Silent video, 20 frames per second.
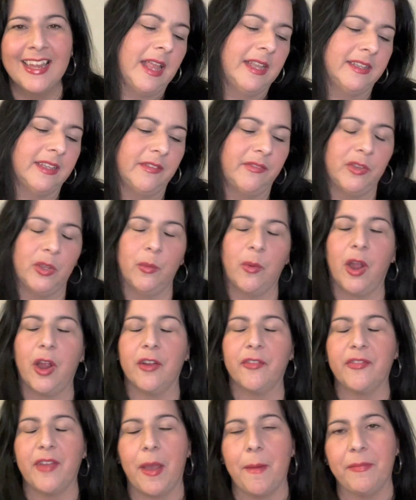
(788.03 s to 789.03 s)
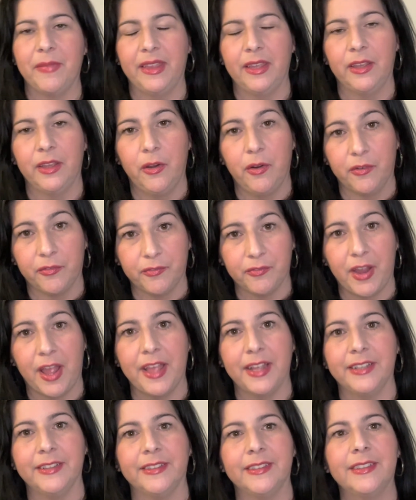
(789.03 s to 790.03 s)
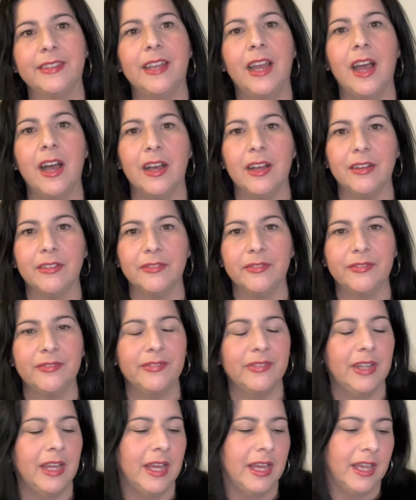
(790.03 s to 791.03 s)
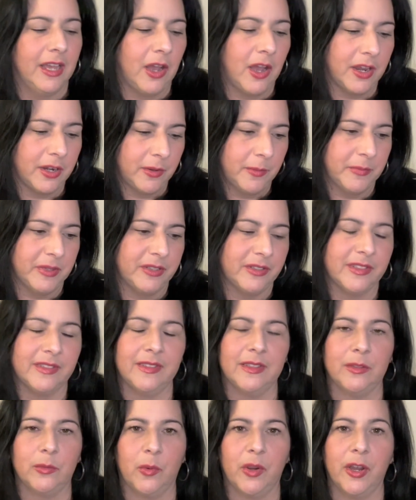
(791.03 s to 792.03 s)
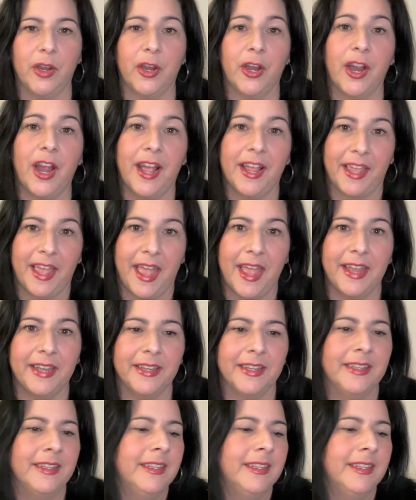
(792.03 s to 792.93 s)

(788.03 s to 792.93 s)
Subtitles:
And if you are a family or friend of an autoimmune disease where, again,